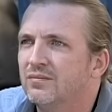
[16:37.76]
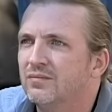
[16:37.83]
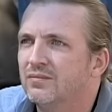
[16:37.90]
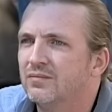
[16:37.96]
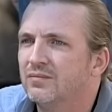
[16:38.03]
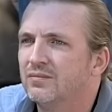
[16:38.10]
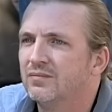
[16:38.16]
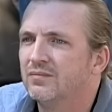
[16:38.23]

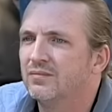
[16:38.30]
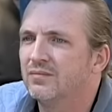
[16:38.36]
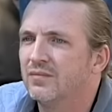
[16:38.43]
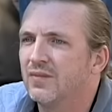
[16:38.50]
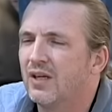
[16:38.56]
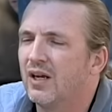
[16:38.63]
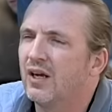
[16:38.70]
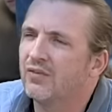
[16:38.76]
suicide?
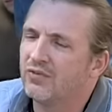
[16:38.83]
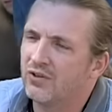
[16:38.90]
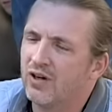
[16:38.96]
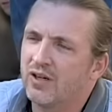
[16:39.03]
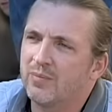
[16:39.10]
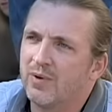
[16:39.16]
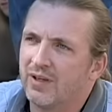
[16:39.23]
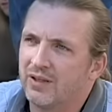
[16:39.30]
I've
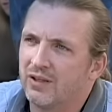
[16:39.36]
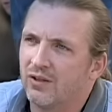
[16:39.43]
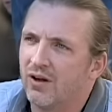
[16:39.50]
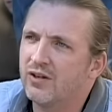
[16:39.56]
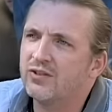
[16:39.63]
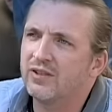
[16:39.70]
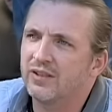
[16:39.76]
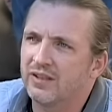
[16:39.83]
thought about it
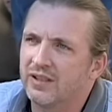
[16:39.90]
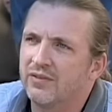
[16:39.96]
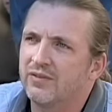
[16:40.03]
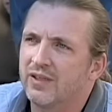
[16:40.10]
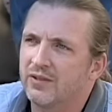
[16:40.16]
logically, if